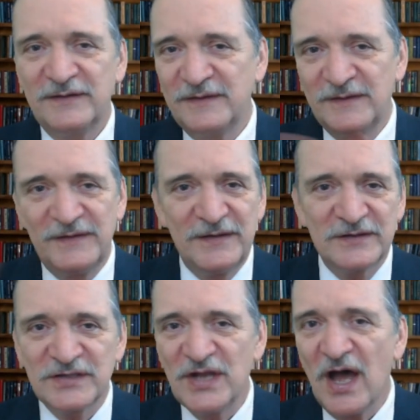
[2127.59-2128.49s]

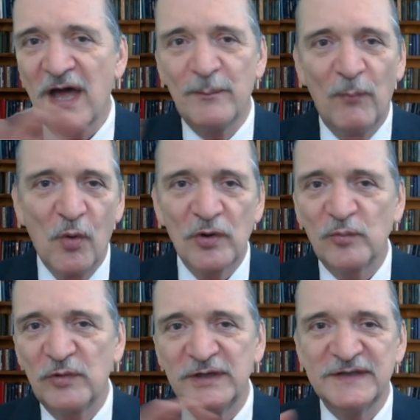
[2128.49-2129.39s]
There's not more
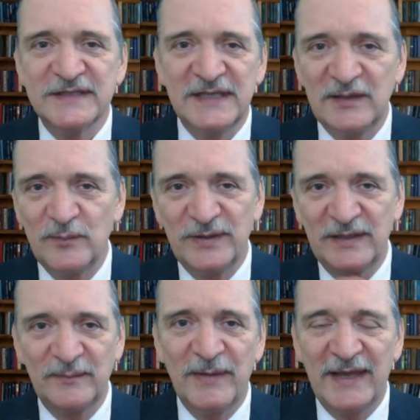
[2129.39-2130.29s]
real estate
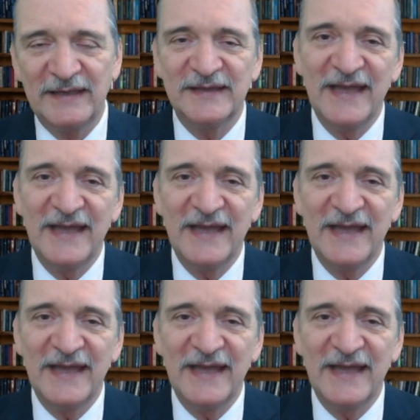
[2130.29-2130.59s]
being made.